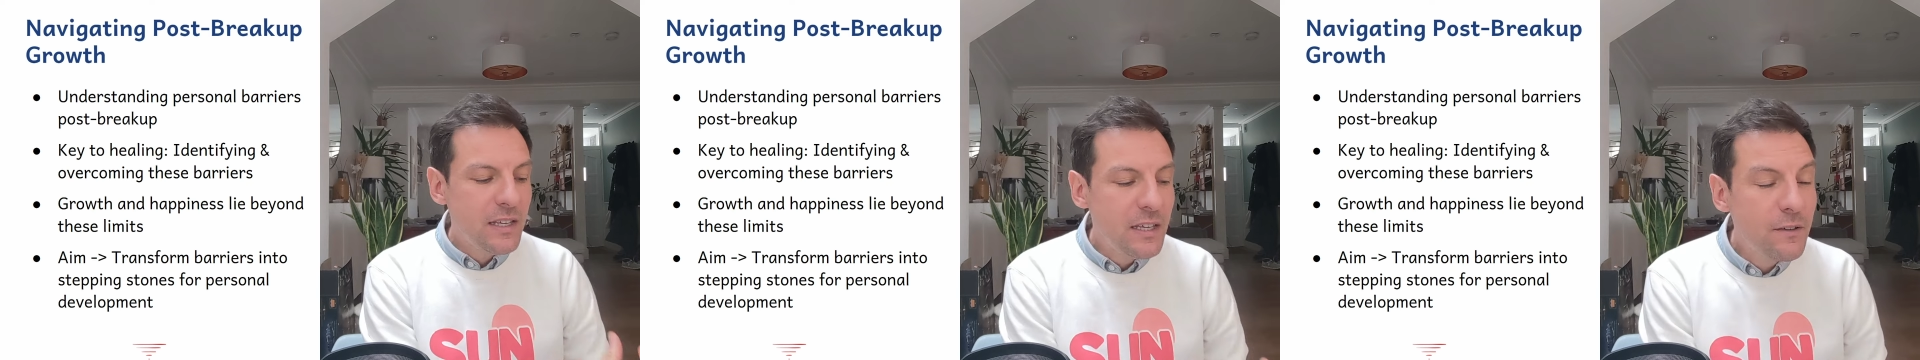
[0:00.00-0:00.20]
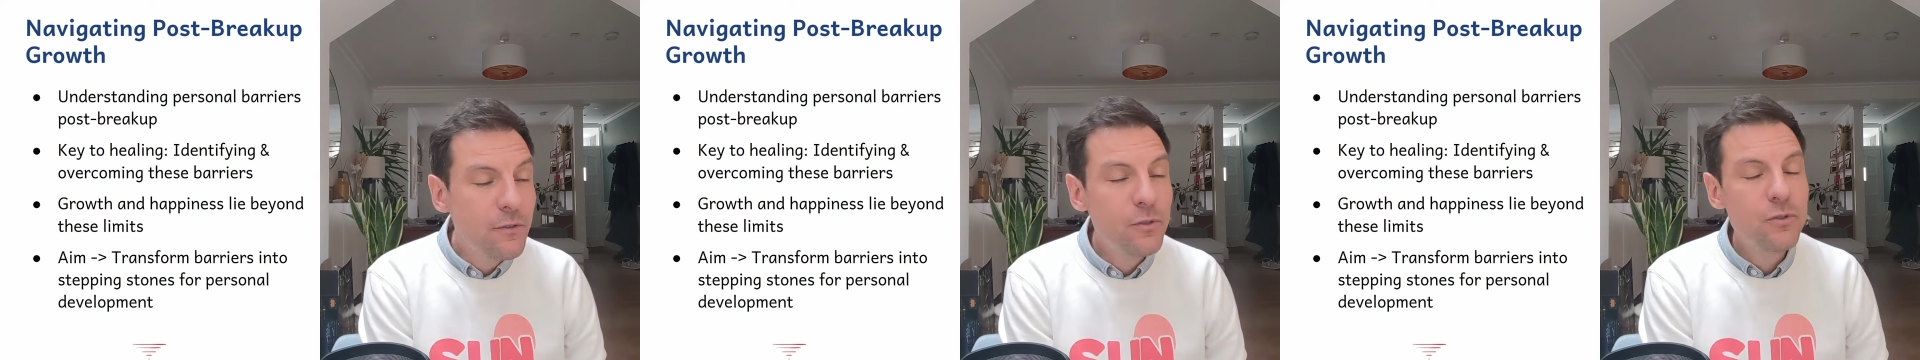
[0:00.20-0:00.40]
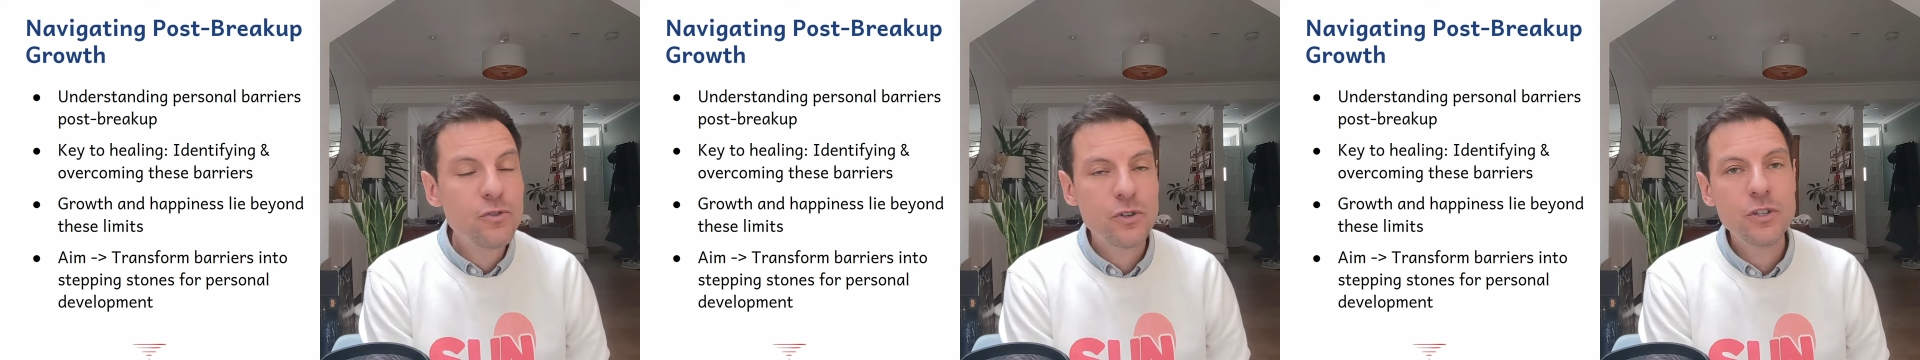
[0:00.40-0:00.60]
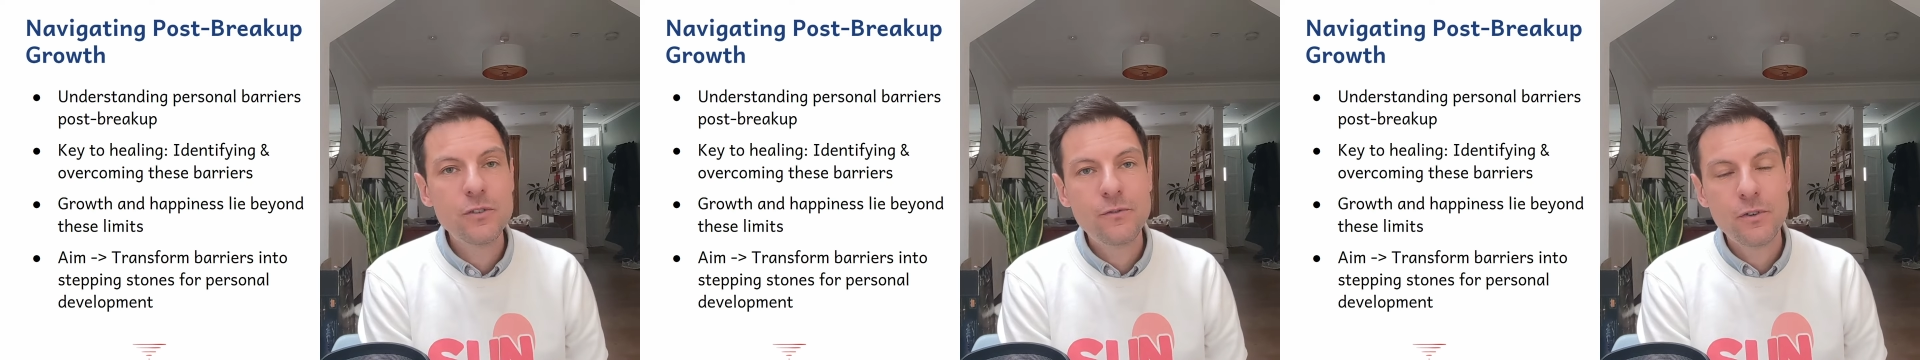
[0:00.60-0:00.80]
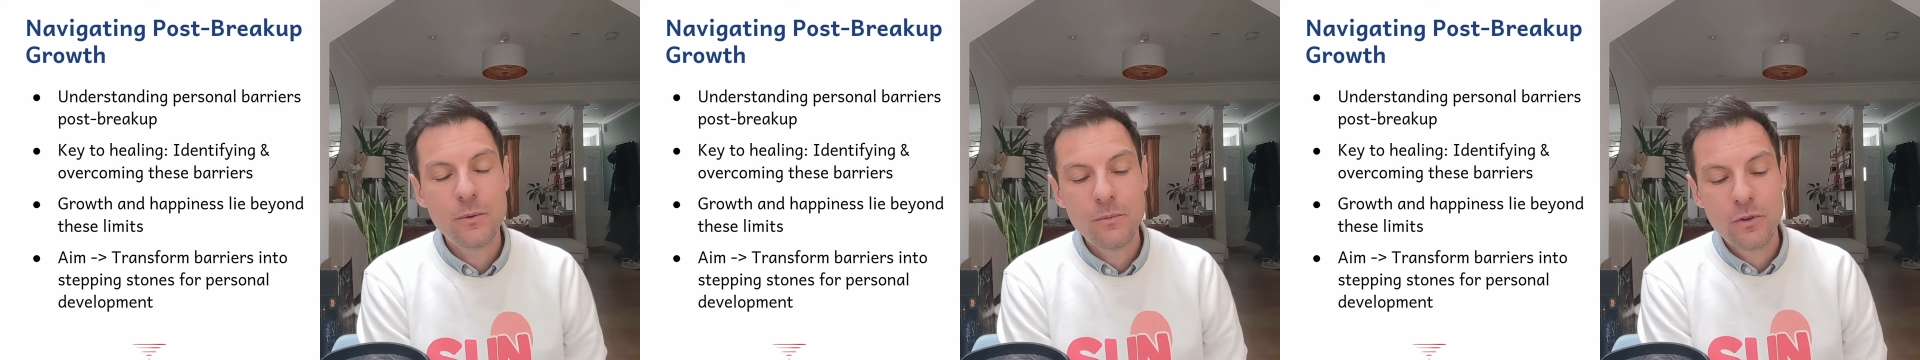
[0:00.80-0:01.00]
If you
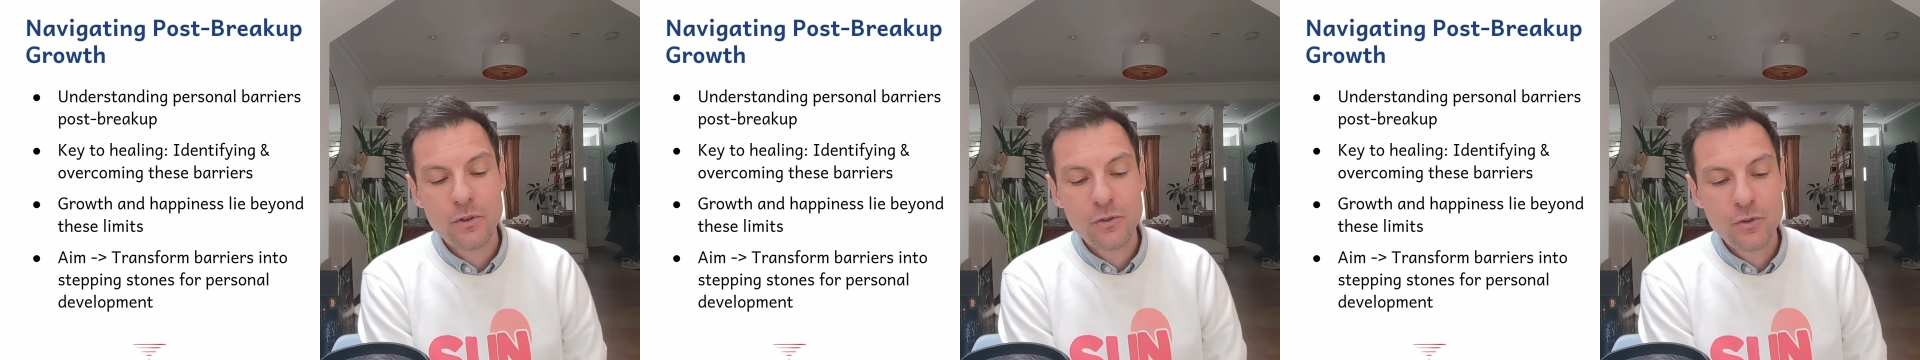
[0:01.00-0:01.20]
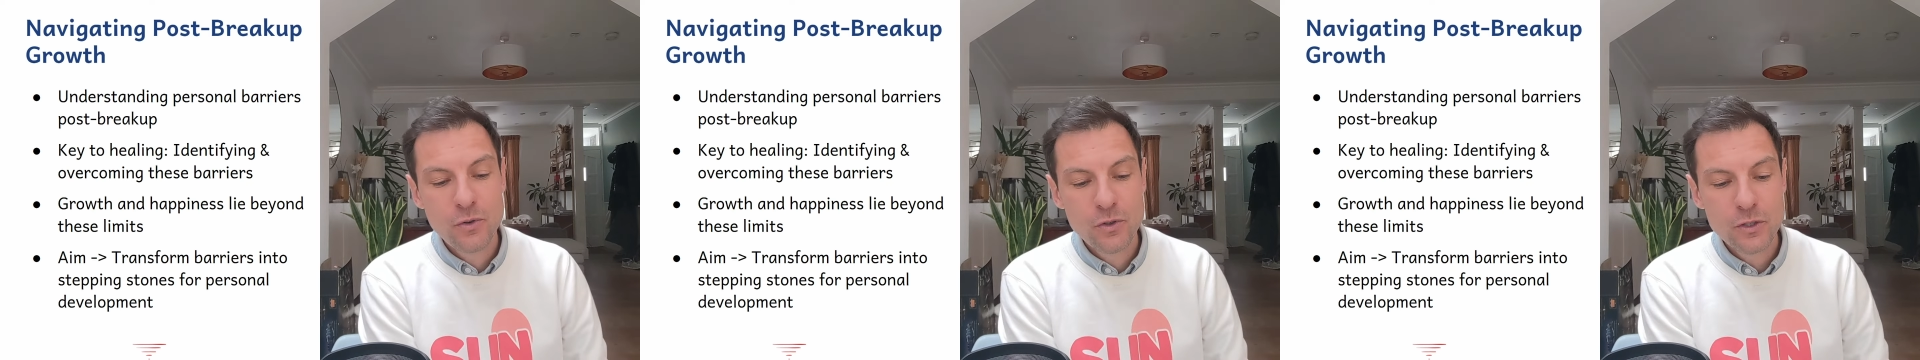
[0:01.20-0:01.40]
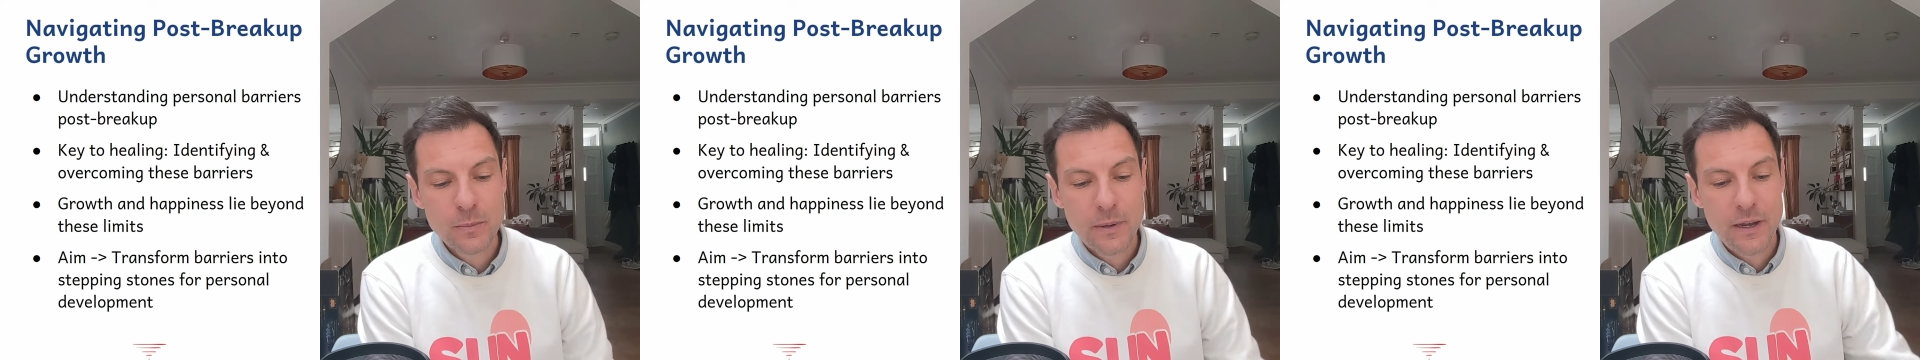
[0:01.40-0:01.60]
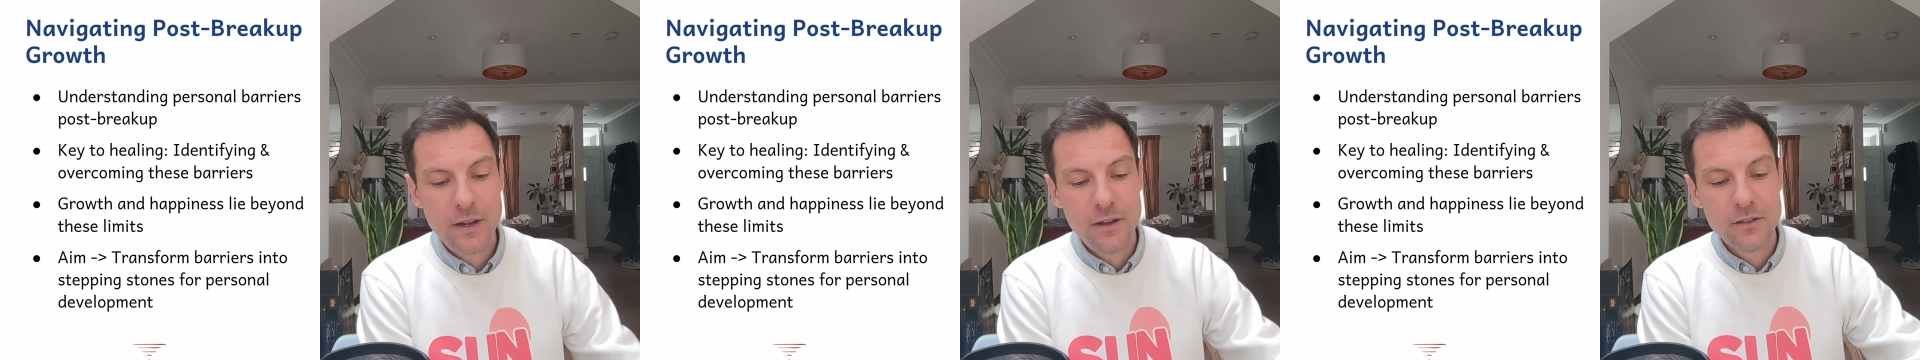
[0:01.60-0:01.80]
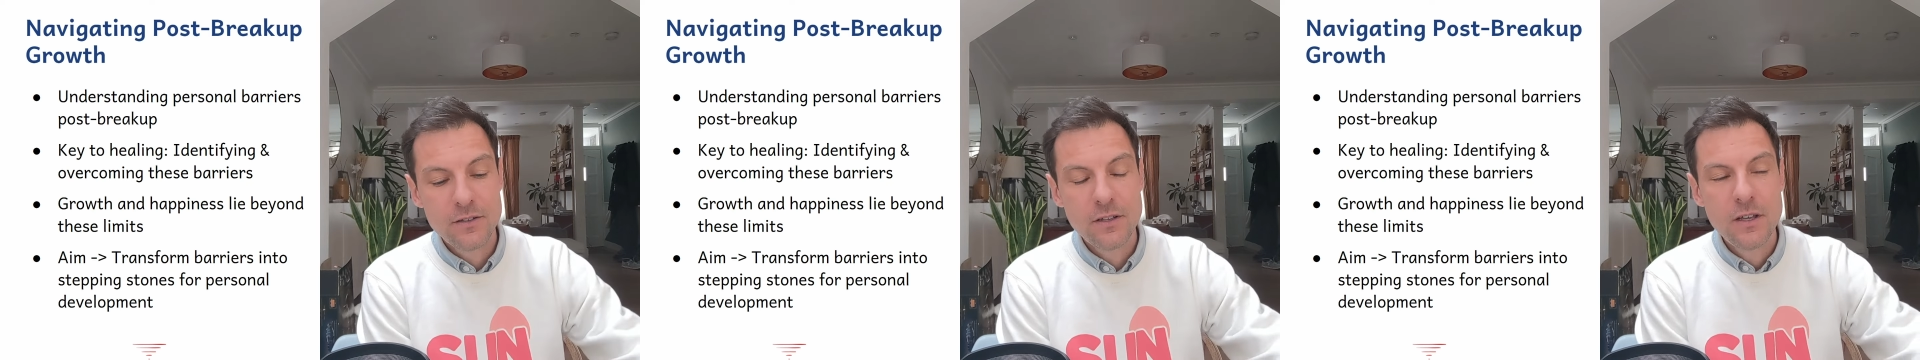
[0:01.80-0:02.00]
transform those
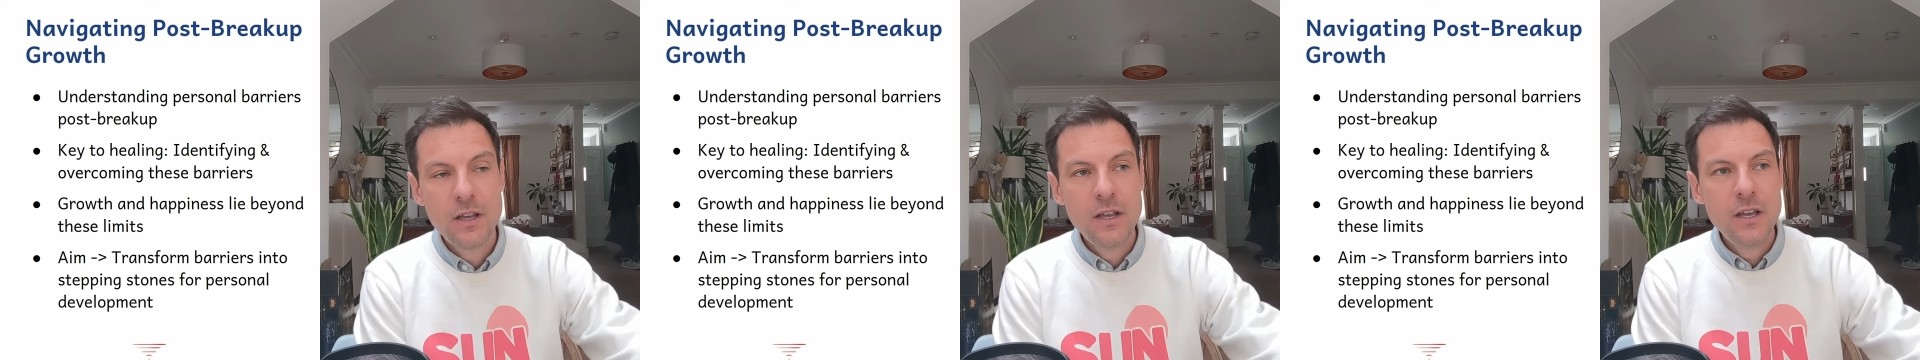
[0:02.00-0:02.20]
barriers,